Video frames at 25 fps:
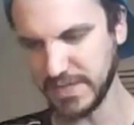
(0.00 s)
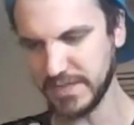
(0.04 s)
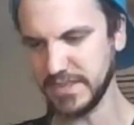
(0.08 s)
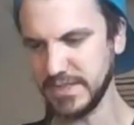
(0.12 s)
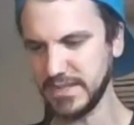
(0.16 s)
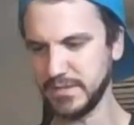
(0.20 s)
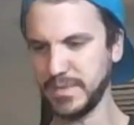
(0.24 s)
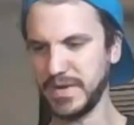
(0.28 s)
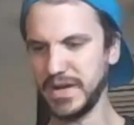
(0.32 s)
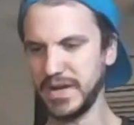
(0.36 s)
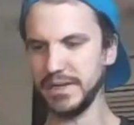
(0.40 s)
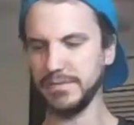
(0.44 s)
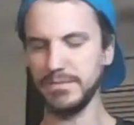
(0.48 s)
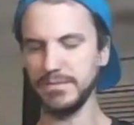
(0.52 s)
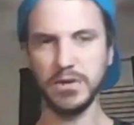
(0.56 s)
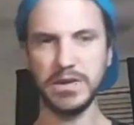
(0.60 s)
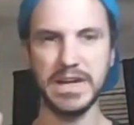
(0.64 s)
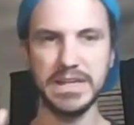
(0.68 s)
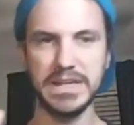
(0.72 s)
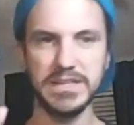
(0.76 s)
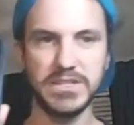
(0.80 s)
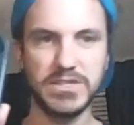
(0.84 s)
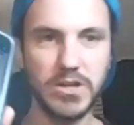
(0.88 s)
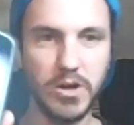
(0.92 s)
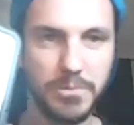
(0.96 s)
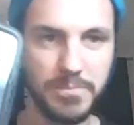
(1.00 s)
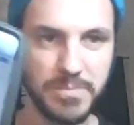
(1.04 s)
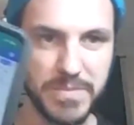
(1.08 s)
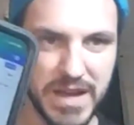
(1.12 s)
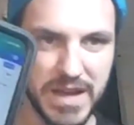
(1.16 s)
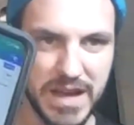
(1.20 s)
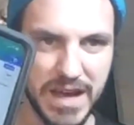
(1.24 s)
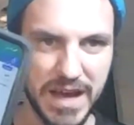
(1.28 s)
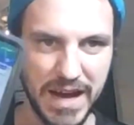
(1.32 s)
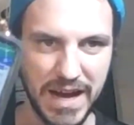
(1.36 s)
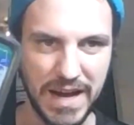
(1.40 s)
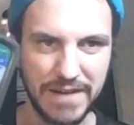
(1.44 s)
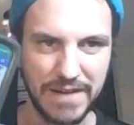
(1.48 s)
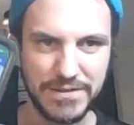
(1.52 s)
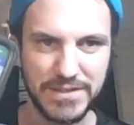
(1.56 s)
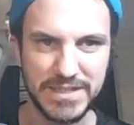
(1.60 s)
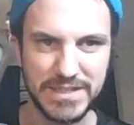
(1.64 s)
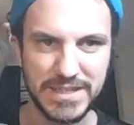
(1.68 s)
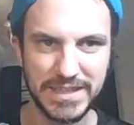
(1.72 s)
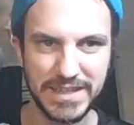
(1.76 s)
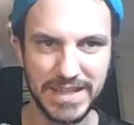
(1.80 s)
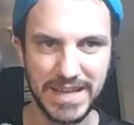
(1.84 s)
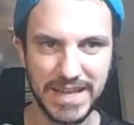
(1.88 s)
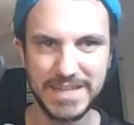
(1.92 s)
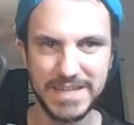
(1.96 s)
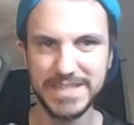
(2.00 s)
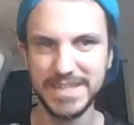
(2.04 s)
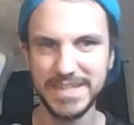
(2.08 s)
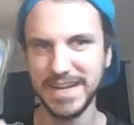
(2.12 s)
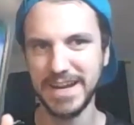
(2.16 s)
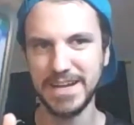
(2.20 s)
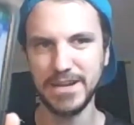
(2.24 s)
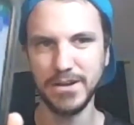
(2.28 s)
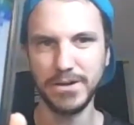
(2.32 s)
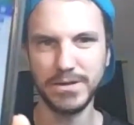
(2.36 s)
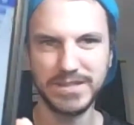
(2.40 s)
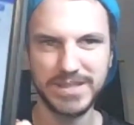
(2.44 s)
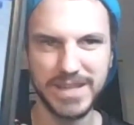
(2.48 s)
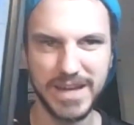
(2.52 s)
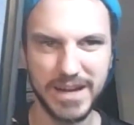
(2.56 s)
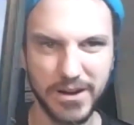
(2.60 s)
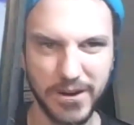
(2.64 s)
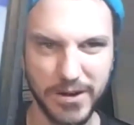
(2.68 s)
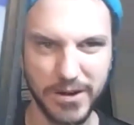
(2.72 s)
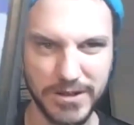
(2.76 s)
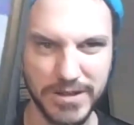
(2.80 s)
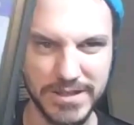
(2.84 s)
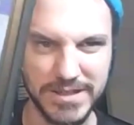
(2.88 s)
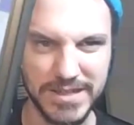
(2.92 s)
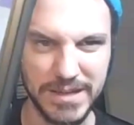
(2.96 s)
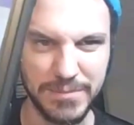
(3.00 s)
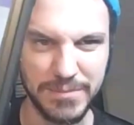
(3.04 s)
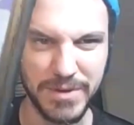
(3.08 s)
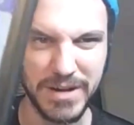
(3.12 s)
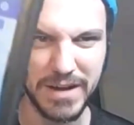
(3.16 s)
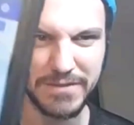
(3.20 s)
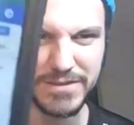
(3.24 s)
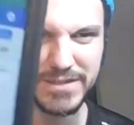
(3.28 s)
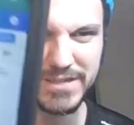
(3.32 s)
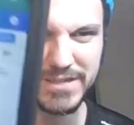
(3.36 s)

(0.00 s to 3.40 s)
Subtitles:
buttons as mine. Okay, so I've selected, I know it's kind of hard to see, but